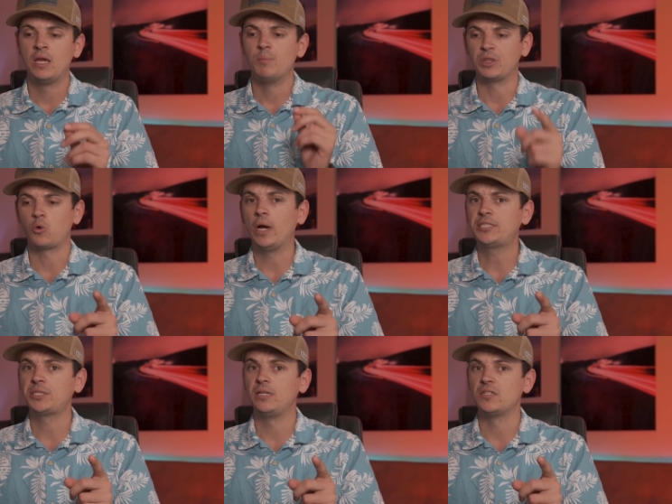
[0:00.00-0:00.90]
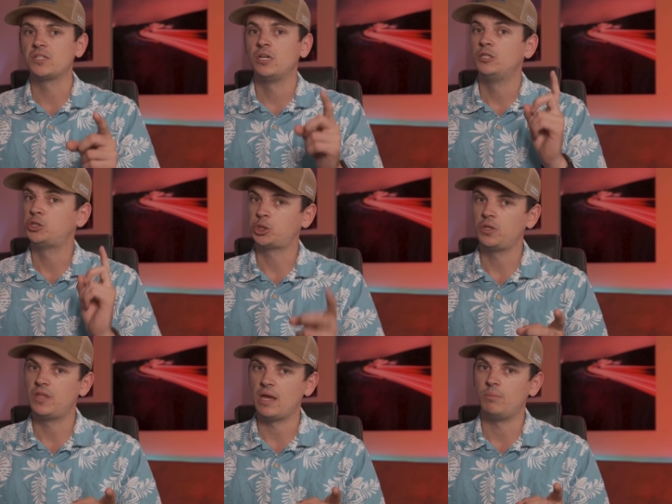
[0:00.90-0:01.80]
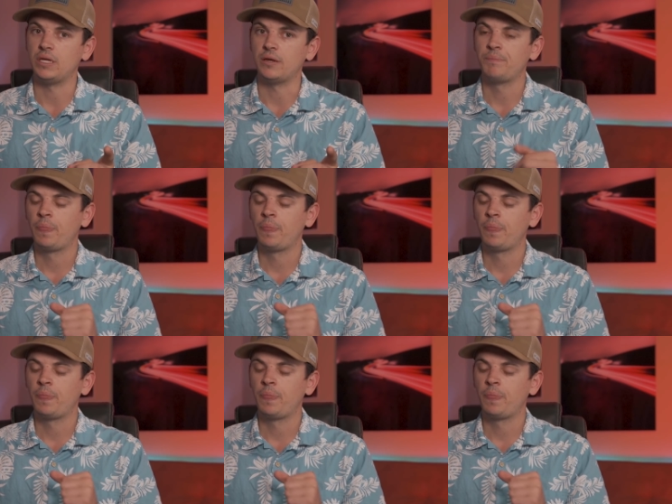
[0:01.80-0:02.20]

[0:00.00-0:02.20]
But the question is, should they be?